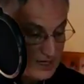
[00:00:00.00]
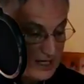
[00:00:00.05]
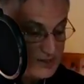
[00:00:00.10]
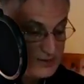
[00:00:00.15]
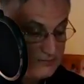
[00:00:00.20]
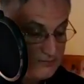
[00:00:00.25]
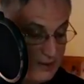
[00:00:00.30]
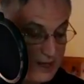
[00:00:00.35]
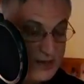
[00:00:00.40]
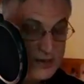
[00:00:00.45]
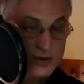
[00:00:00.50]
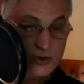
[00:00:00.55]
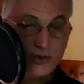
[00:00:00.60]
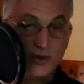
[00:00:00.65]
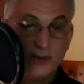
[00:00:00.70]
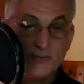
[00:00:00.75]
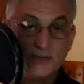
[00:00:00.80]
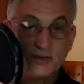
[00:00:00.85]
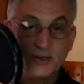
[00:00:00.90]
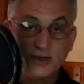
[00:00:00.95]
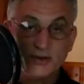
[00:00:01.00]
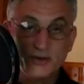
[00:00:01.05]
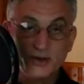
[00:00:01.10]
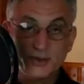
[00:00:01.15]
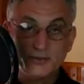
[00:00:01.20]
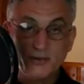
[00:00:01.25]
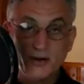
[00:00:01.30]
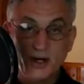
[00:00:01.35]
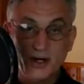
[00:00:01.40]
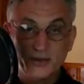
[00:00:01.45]
has bus trips that they're
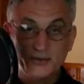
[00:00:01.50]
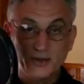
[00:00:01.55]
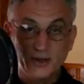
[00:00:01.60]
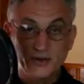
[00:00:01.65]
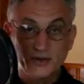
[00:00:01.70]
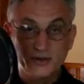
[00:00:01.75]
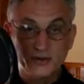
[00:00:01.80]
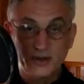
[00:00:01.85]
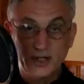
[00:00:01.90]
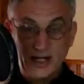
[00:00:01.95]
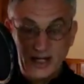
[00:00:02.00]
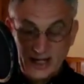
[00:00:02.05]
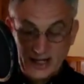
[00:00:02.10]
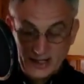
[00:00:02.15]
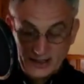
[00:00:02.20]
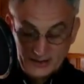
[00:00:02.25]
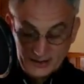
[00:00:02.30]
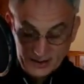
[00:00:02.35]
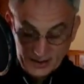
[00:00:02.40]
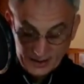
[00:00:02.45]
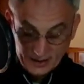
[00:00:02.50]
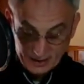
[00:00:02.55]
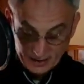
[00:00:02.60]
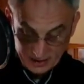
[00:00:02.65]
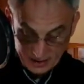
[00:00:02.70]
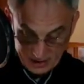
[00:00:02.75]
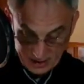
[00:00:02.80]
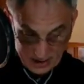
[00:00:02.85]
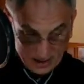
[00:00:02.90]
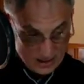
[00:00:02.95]
sponsoring. There's an ad in there.